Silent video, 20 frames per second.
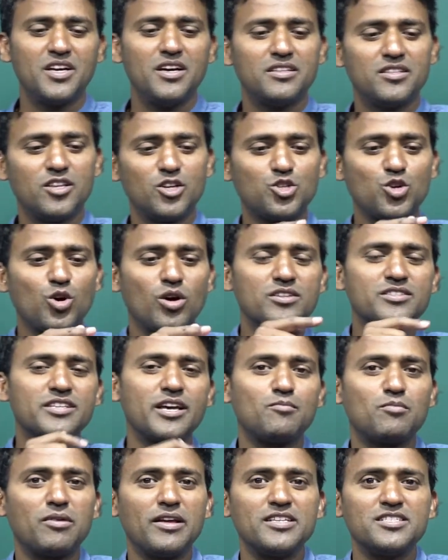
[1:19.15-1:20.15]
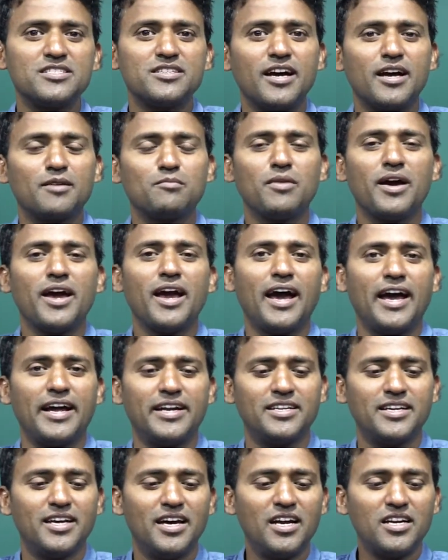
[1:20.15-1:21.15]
The chalks I placed on my hand.